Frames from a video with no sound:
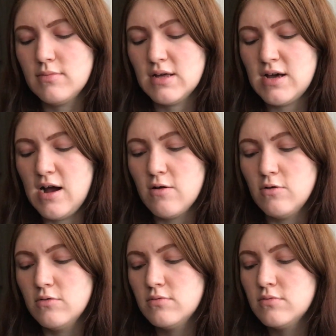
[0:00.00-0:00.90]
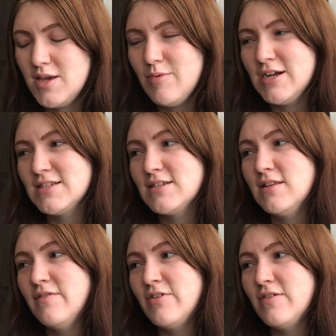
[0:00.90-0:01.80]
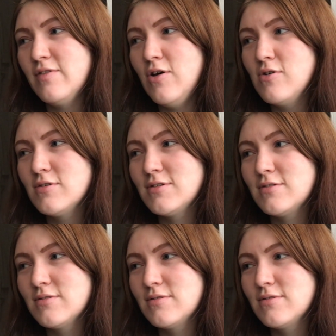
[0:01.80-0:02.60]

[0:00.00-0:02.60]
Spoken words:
And Carol, he brings a delivery of logs.